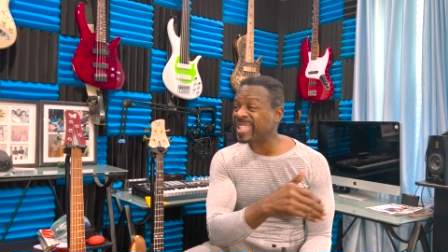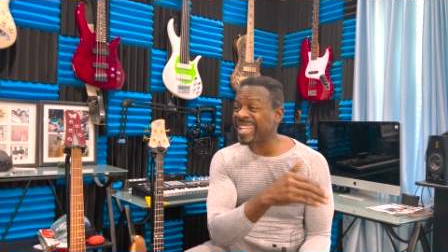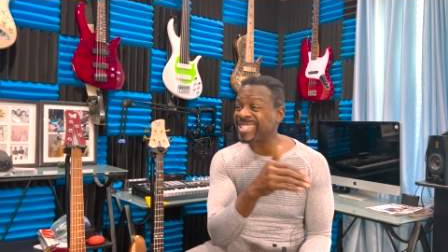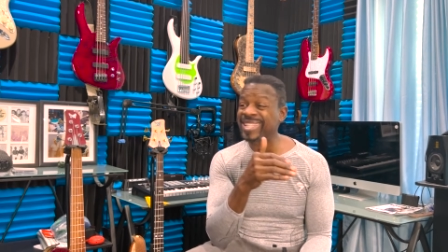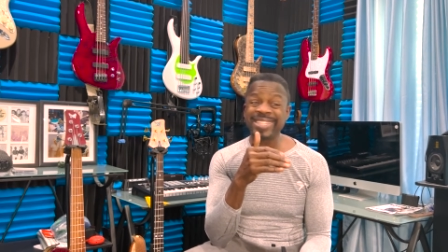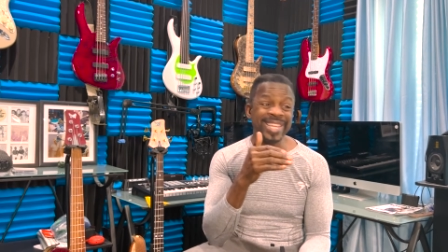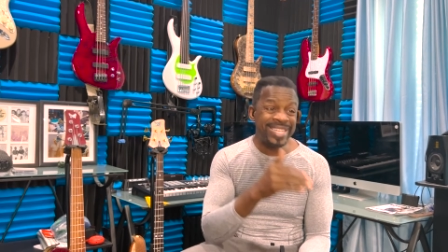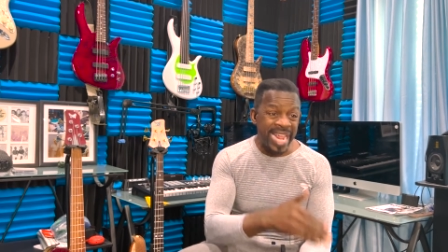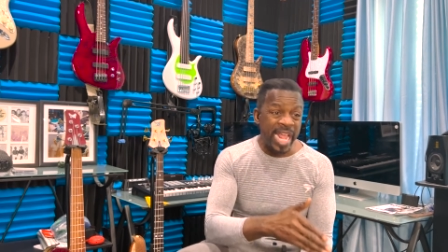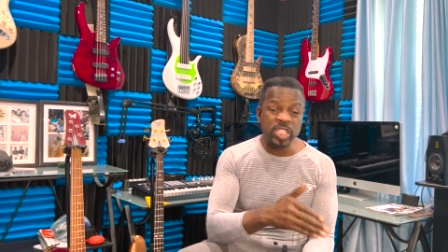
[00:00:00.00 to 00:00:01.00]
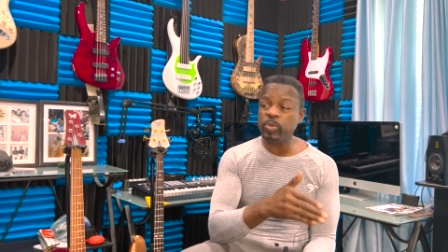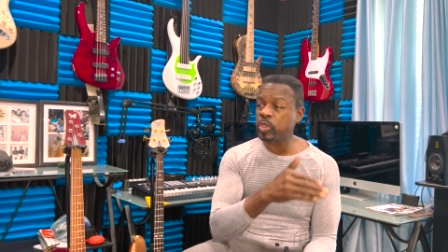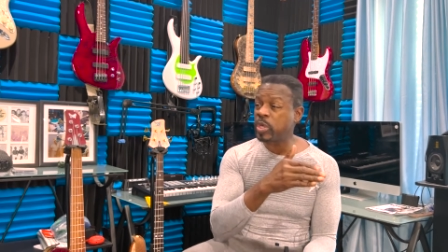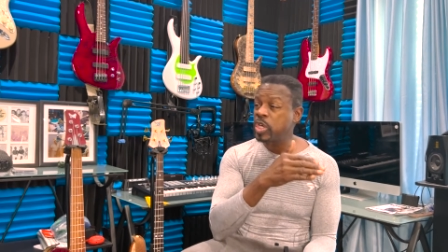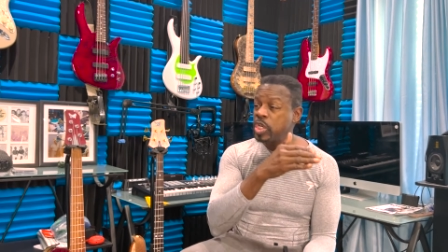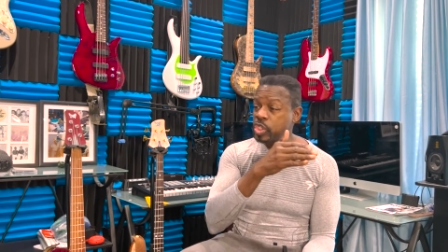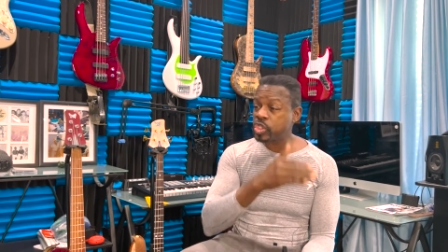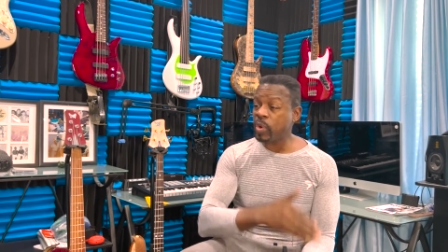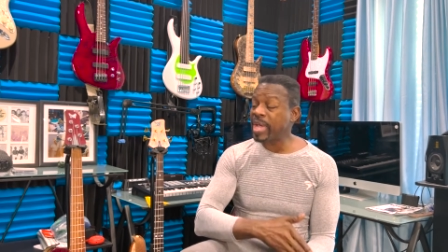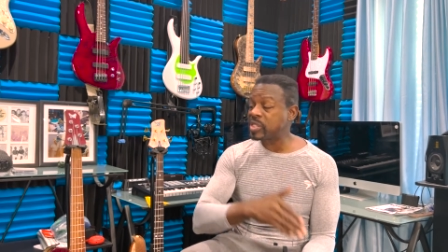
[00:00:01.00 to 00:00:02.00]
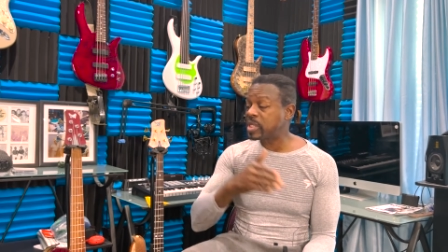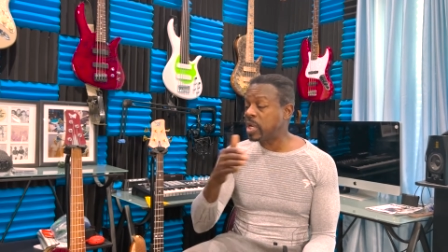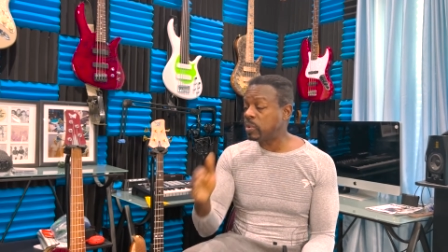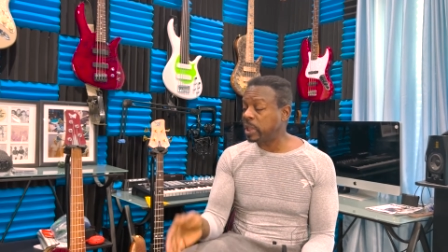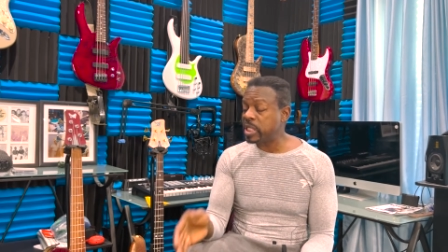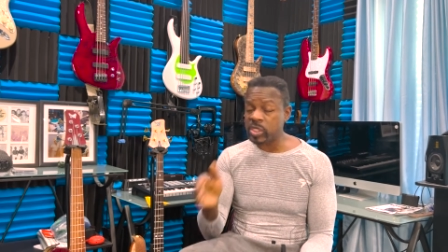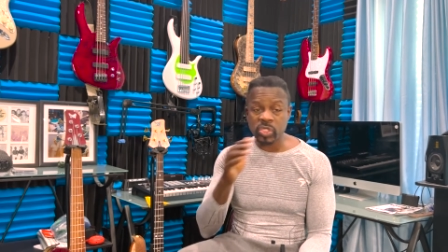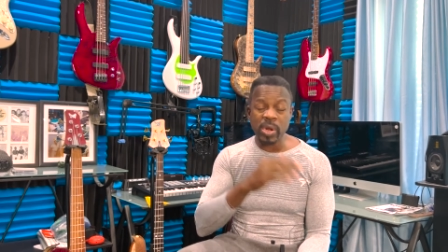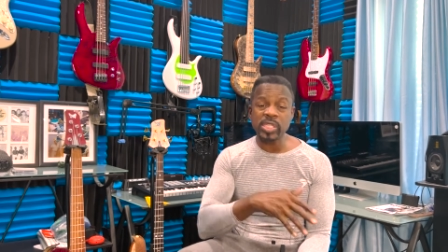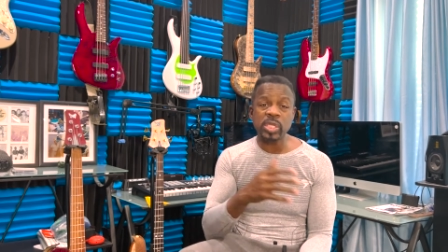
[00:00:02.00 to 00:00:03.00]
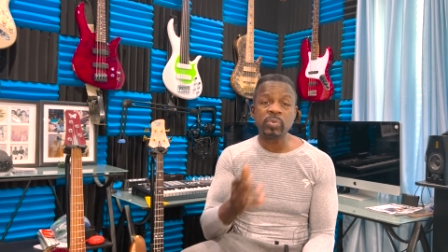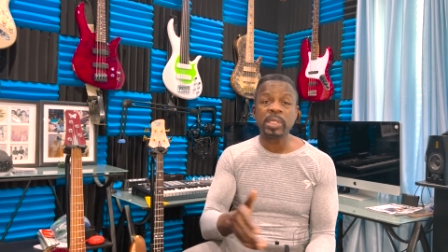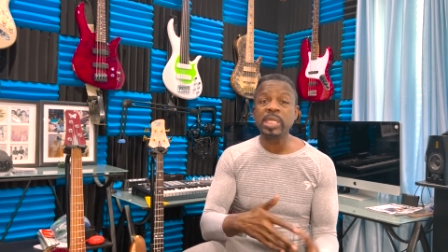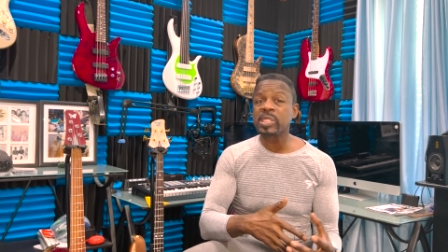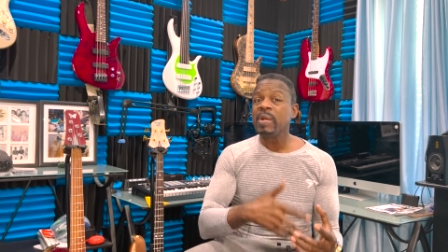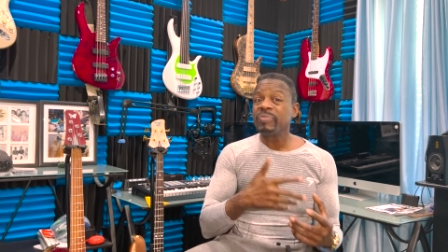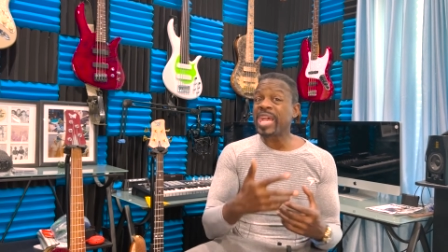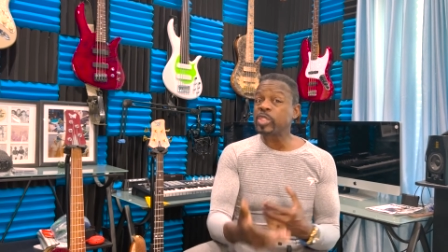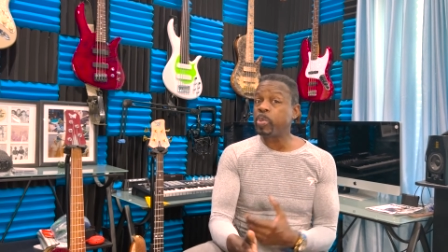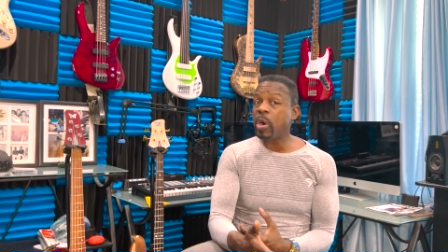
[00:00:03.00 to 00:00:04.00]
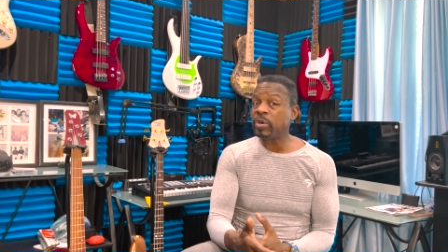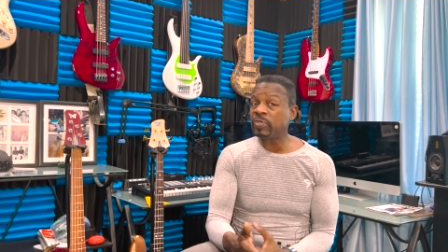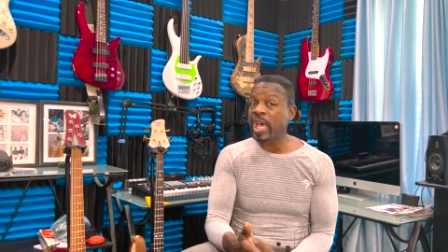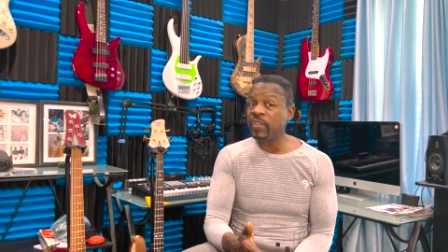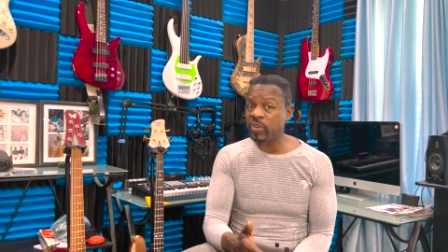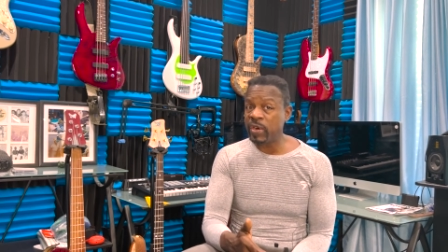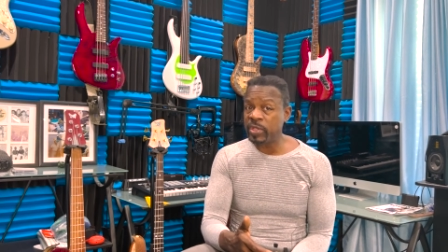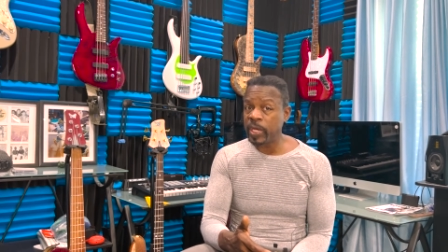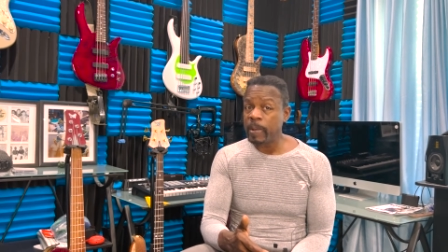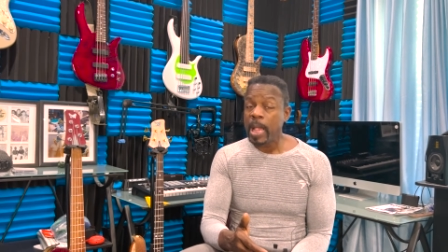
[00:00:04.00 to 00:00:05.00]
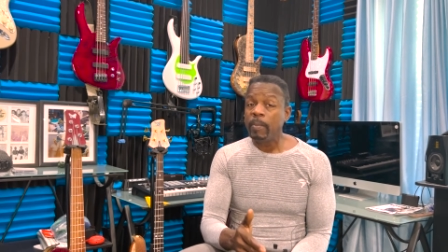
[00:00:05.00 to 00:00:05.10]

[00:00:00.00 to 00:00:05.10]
That's the, the dance between stress and release, stress and release. That's part of life and everything.